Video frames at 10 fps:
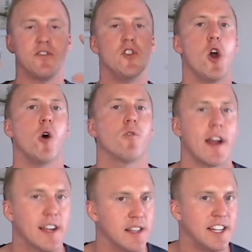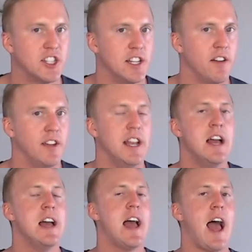no recollection of it
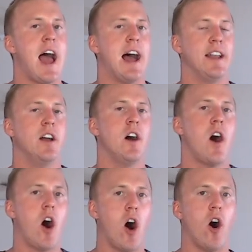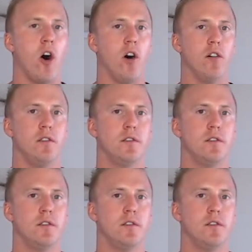at all.